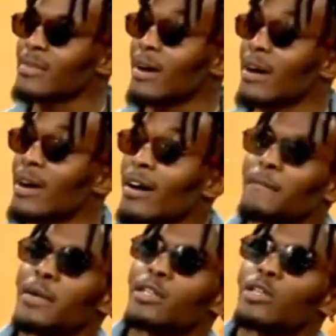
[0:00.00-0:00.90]
I've
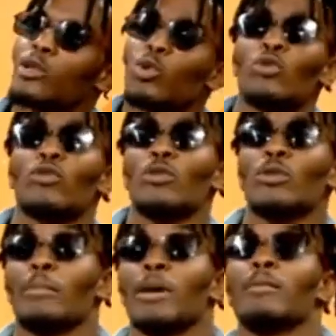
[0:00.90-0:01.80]
been in Louisville.
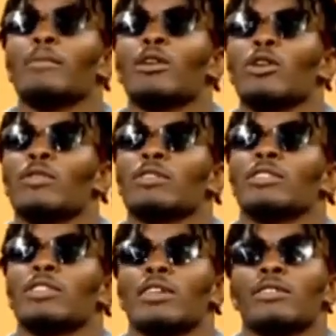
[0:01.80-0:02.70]
I mean, I've been all over the
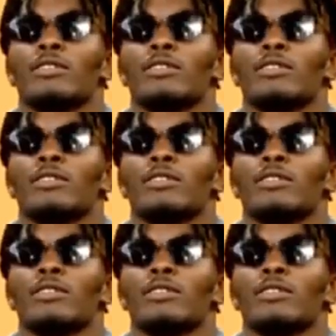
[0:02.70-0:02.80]
States.